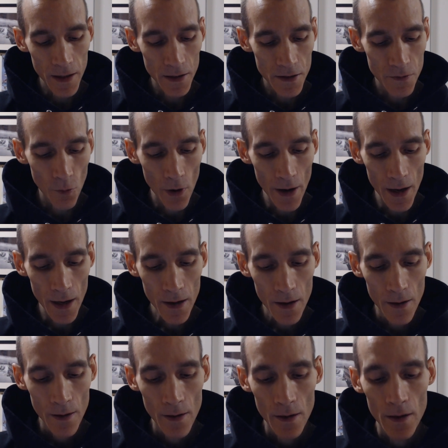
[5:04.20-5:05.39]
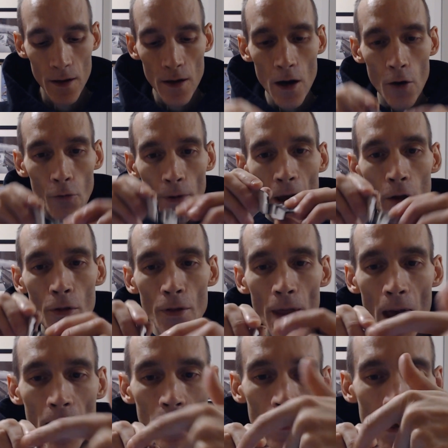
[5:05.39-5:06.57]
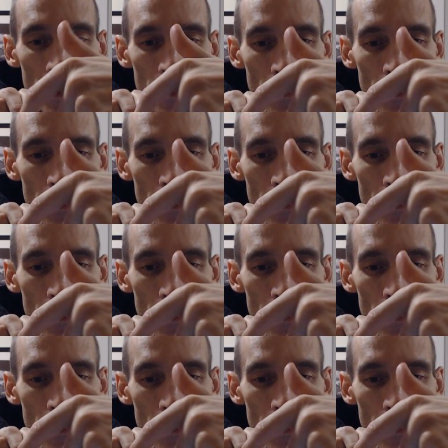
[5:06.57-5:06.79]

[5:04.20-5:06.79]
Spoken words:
its way around that. Like,